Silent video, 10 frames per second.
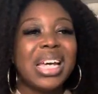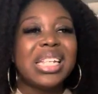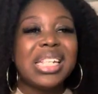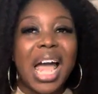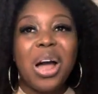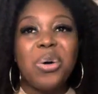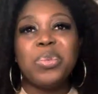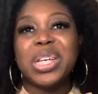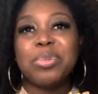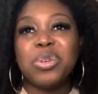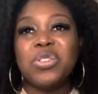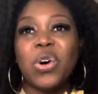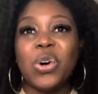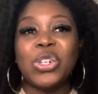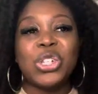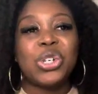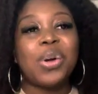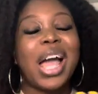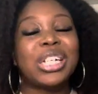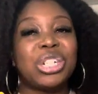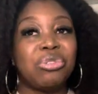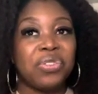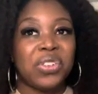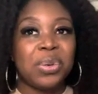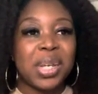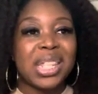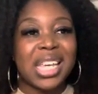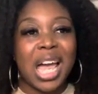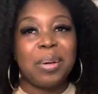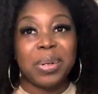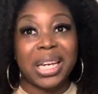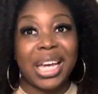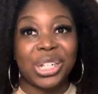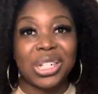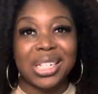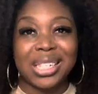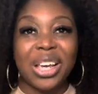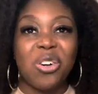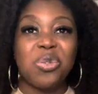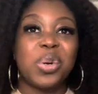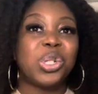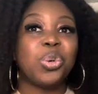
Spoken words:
Now we can move on to actually reviewing the application itself, which will